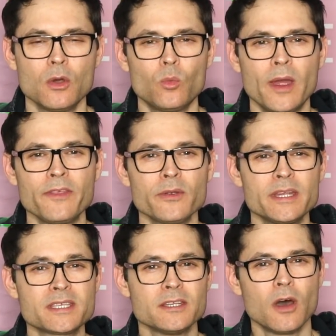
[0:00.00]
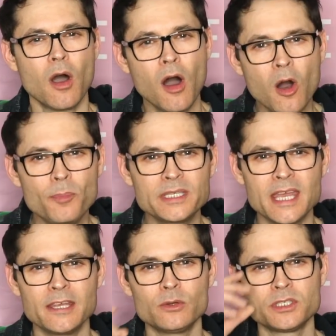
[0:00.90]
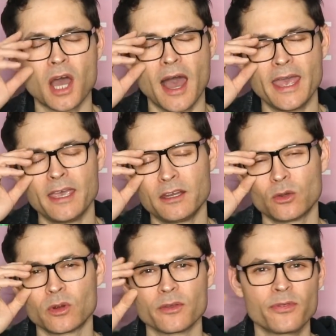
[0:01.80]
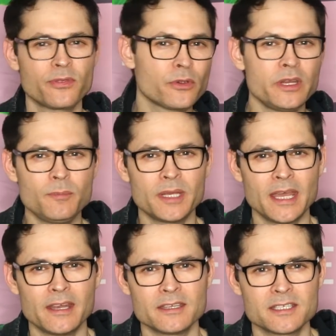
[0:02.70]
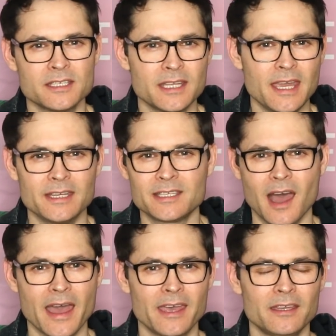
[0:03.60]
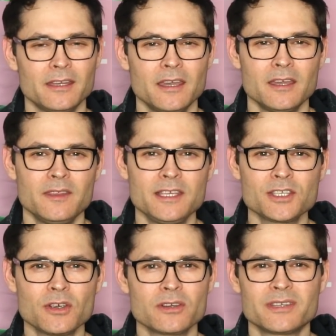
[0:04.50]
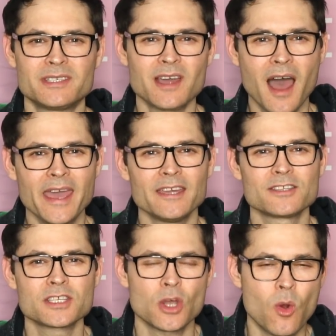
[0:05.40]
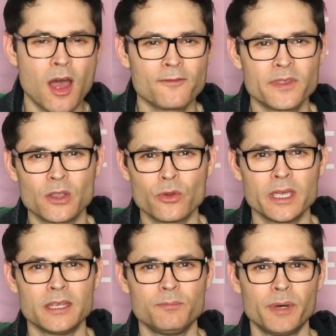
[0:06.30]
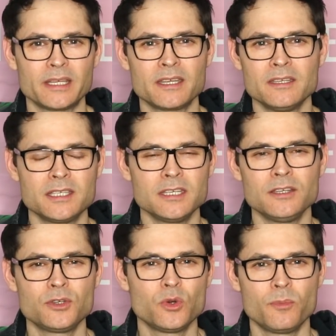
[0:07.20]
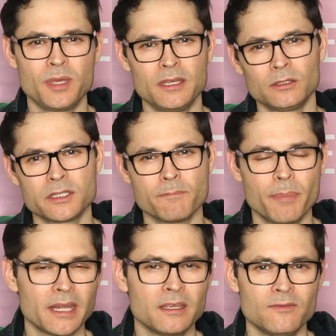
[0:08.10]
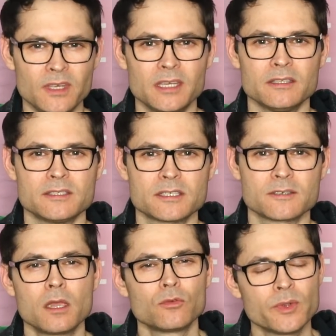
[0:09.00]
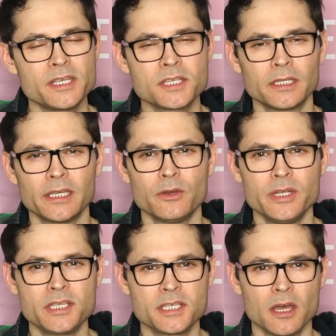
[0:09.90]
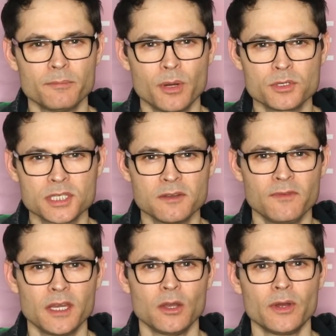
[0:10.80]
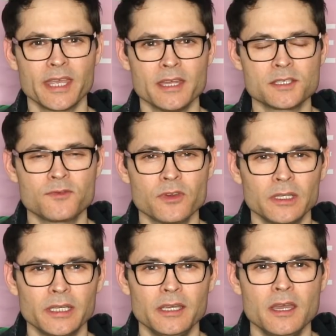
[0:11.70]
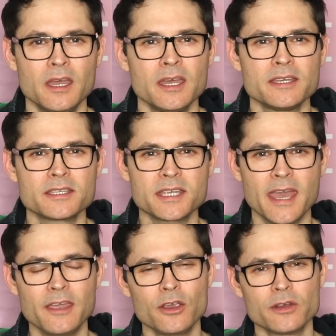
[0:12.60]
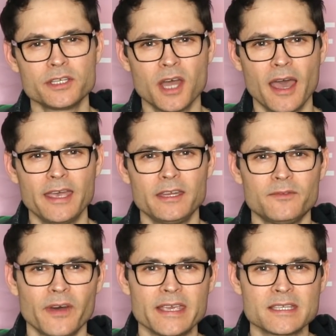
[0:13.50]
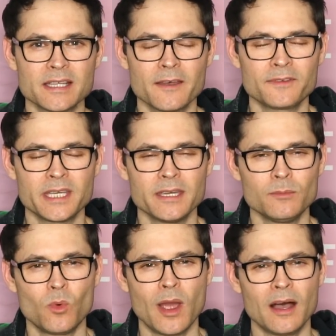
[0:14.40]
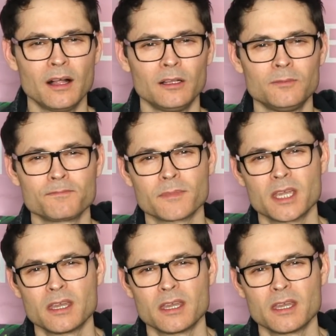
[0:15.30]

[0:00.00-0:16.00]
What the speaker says: Whether it's an all potato diet or a 30 bananas a day diet, these are diets so off the grid but continue to appeal to budding vegans. Recently, Onision posted a video against Freelee saying her diet advice left him, well,